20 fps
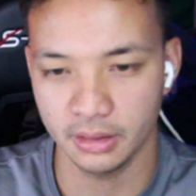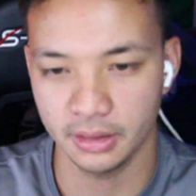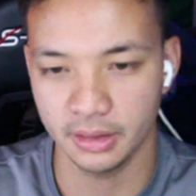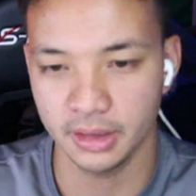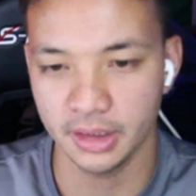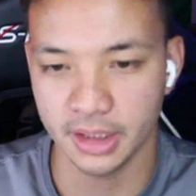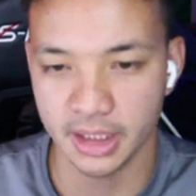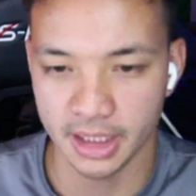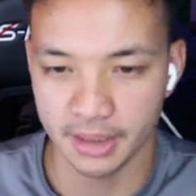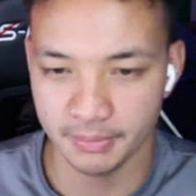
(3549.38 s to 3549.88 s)

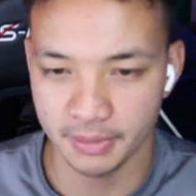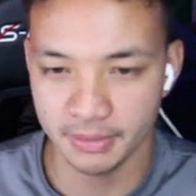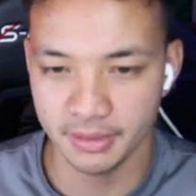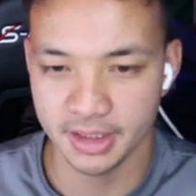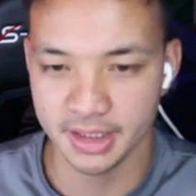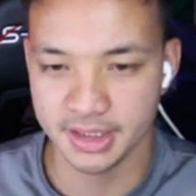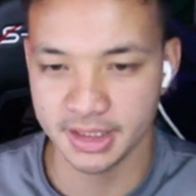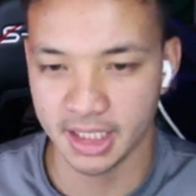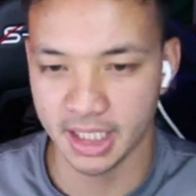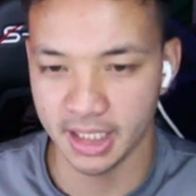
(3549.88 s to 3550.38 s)
Yeah, maybe this
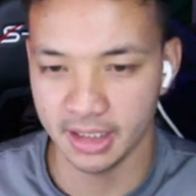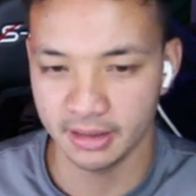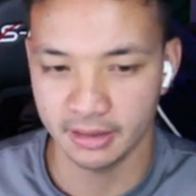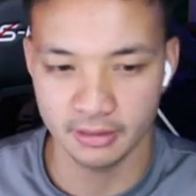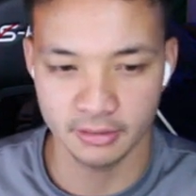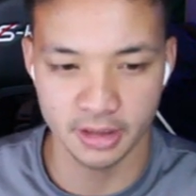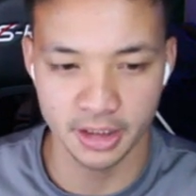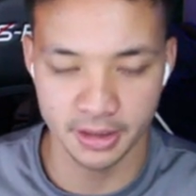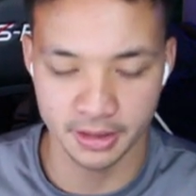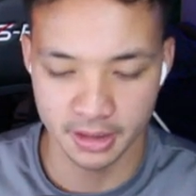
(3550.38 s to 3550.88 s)
guy,
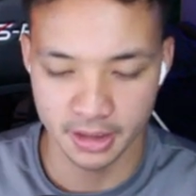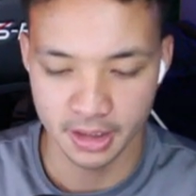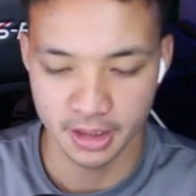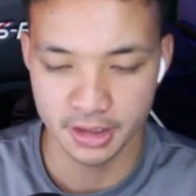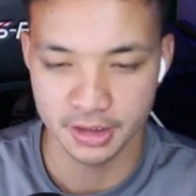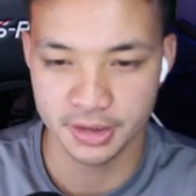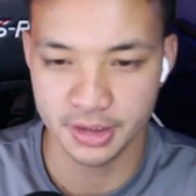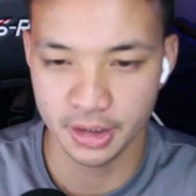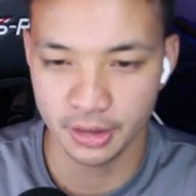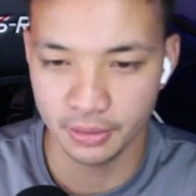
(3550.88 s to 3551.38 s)
right?
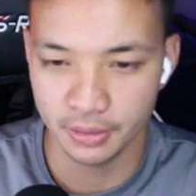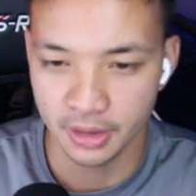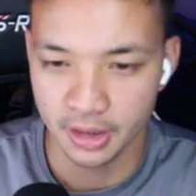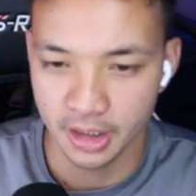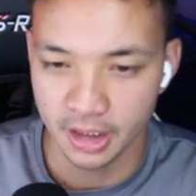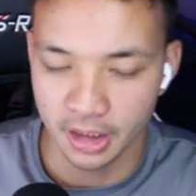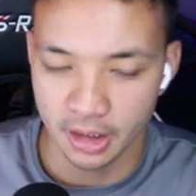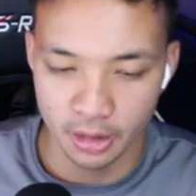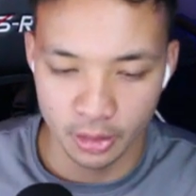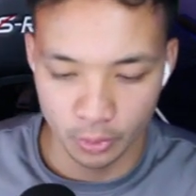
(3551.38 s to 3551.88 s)
So
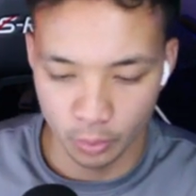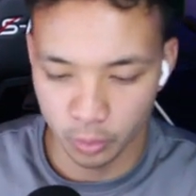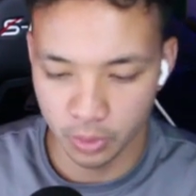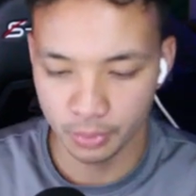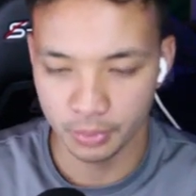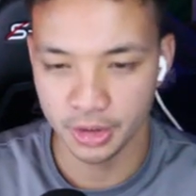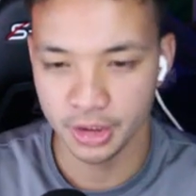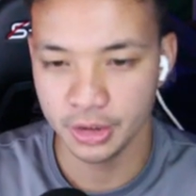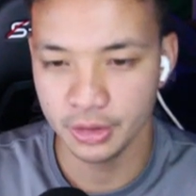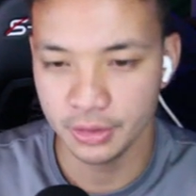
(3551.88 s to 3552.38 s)
when we
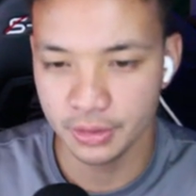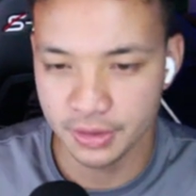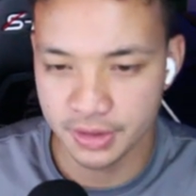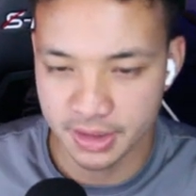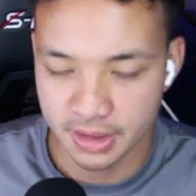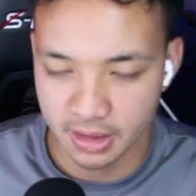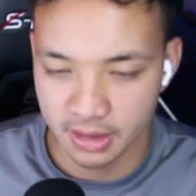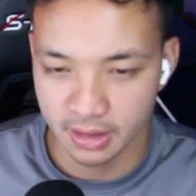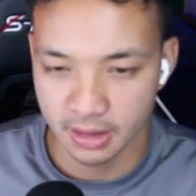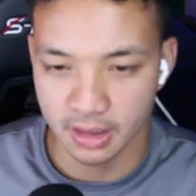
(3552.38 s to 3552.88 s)
use
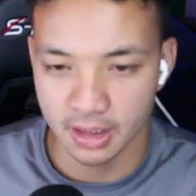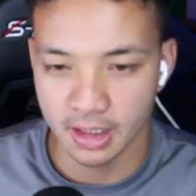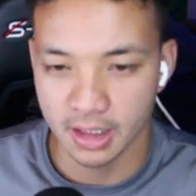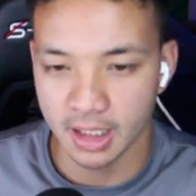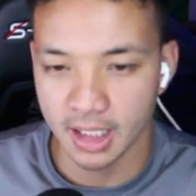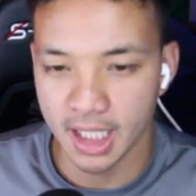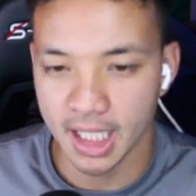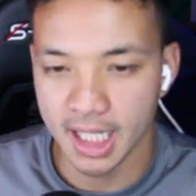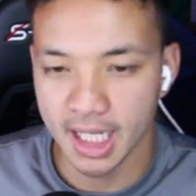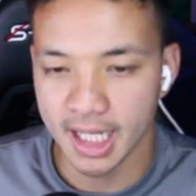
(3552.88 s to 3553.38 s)

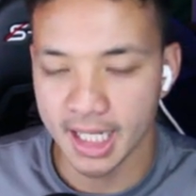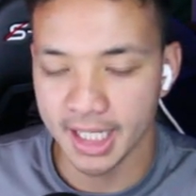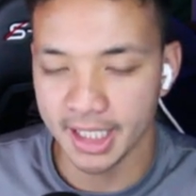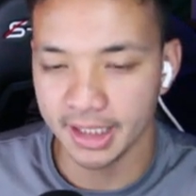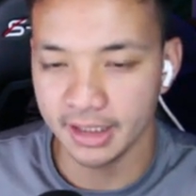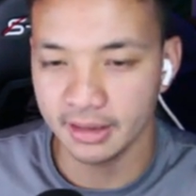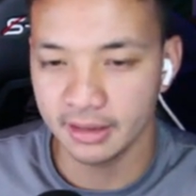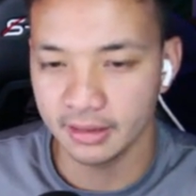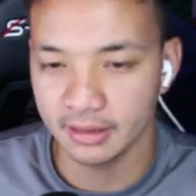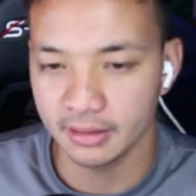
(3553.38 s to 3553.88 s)
I
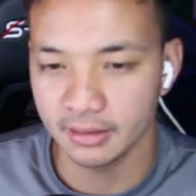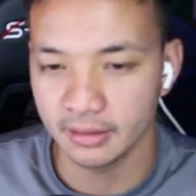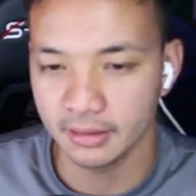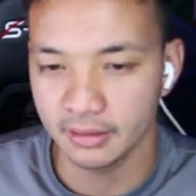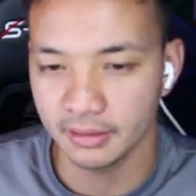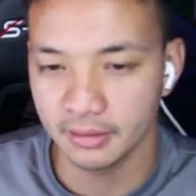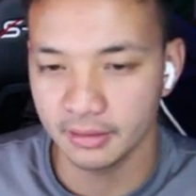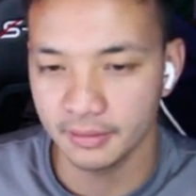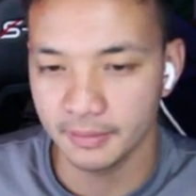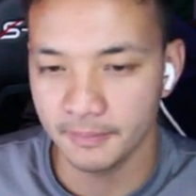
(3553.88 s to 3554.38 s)

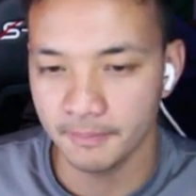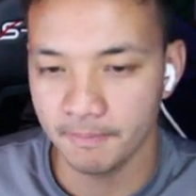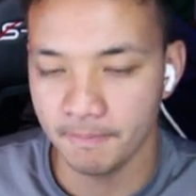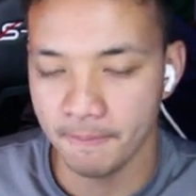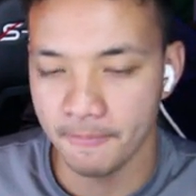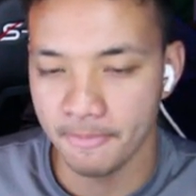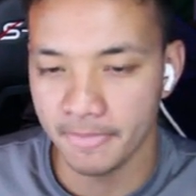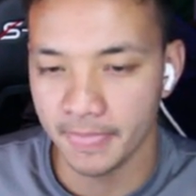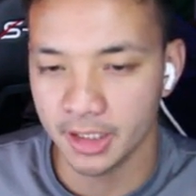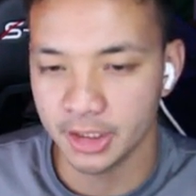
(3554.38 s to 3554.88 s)

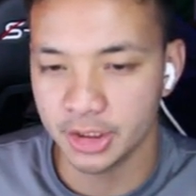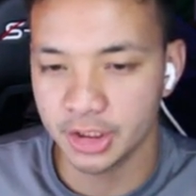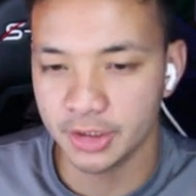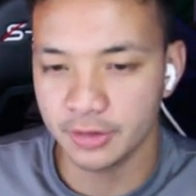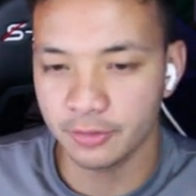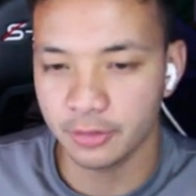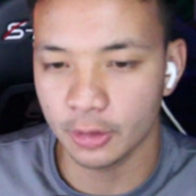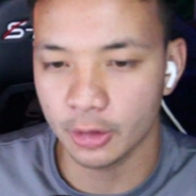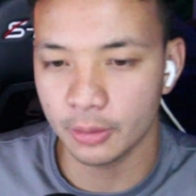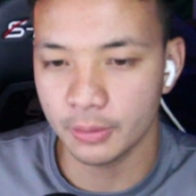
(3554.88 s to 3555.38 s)

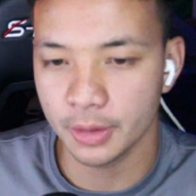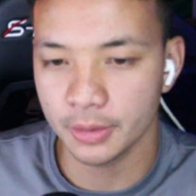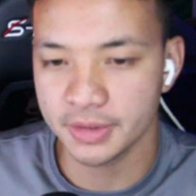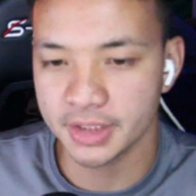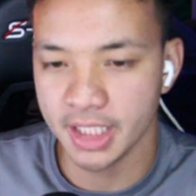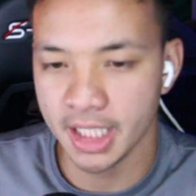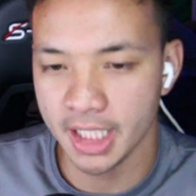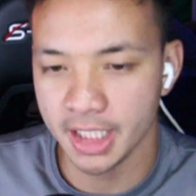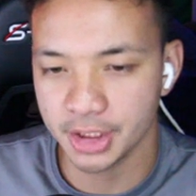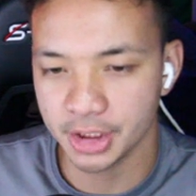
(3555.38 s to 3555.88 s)
for a
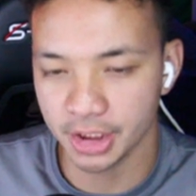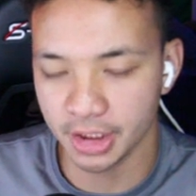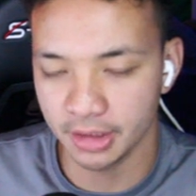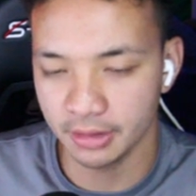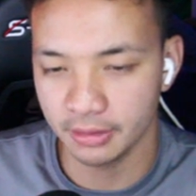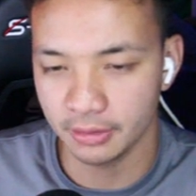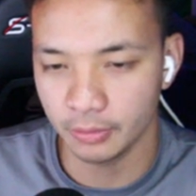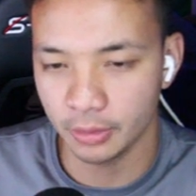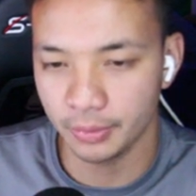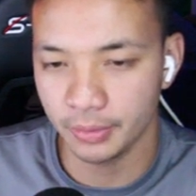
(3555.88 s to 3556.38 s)
rotation,
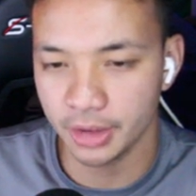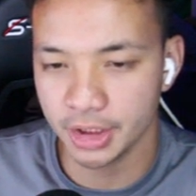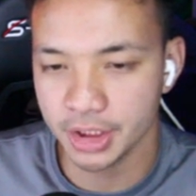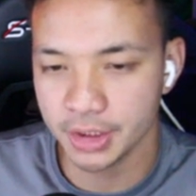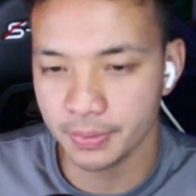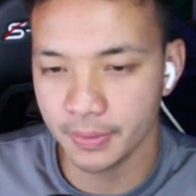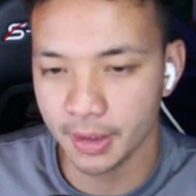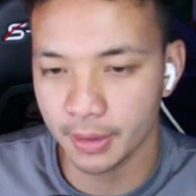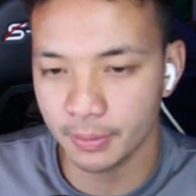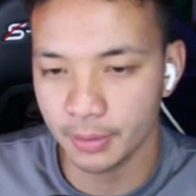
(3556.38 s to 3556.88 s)
when we just
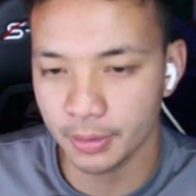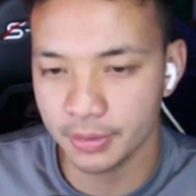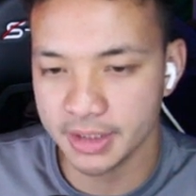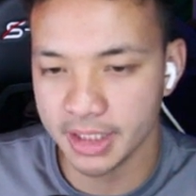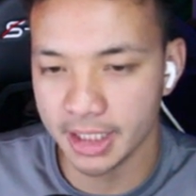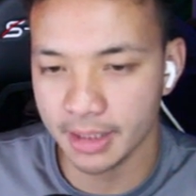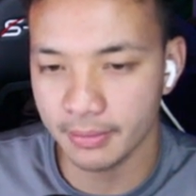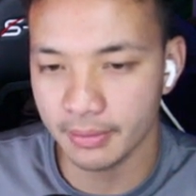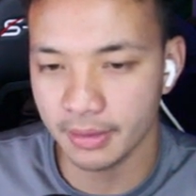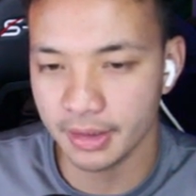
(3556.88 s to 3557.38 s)
want to rotate
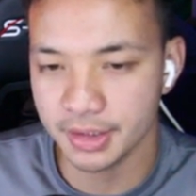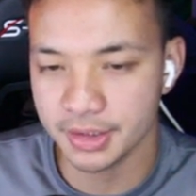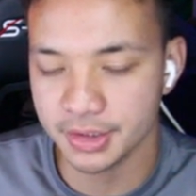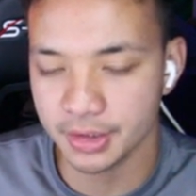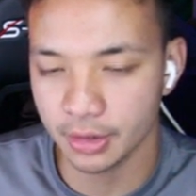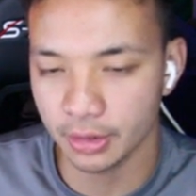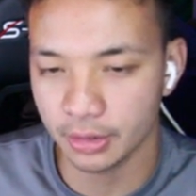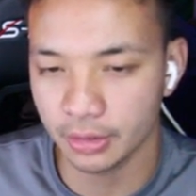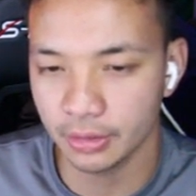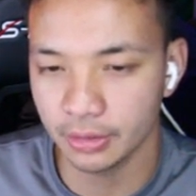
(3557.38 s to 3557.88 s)
around this
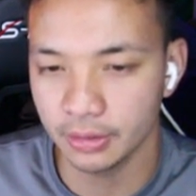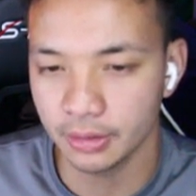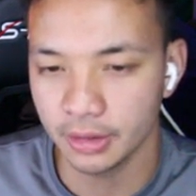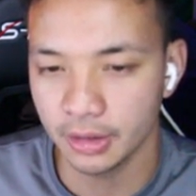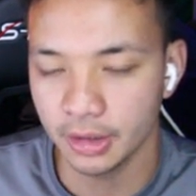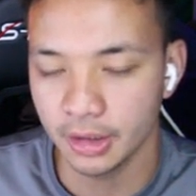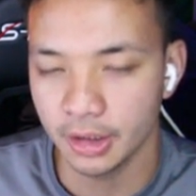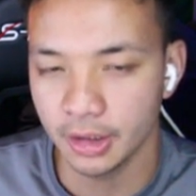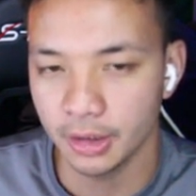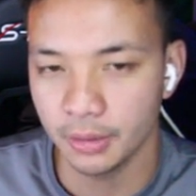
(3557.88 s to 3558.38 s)
circle,
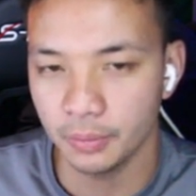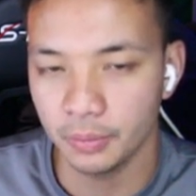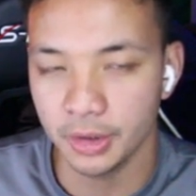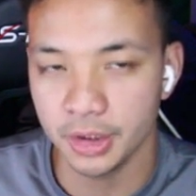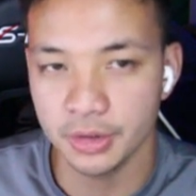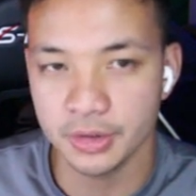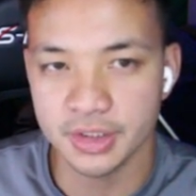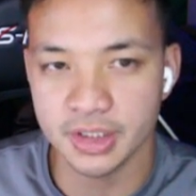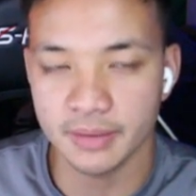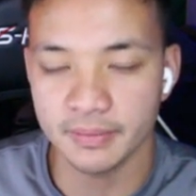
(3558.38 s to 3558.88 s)
we use
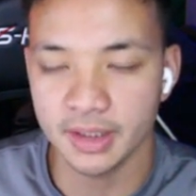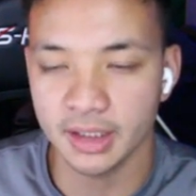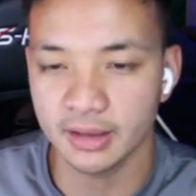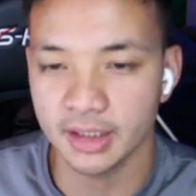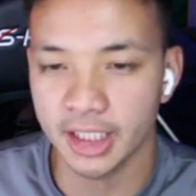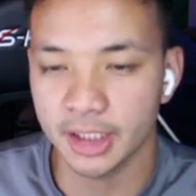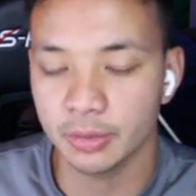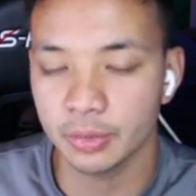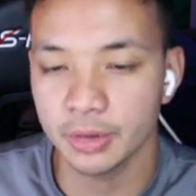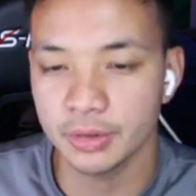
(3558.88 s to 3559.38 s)
something
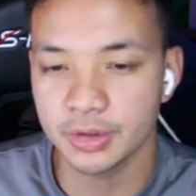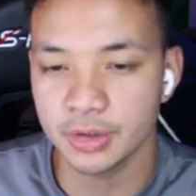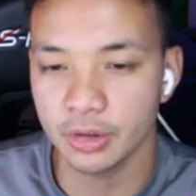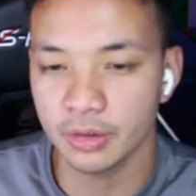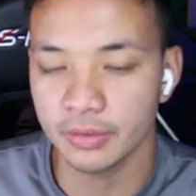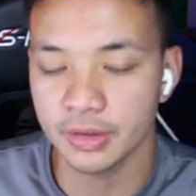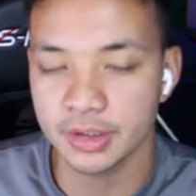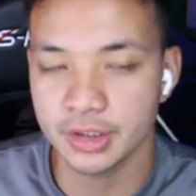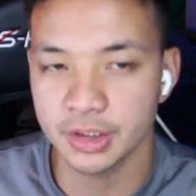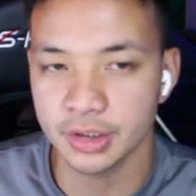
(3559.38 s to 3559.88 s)
like root 2 over
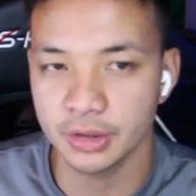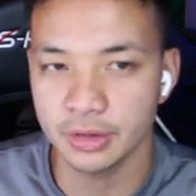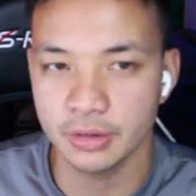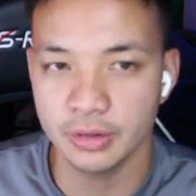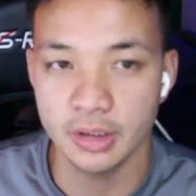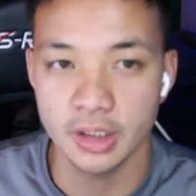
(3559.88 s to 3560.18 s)
2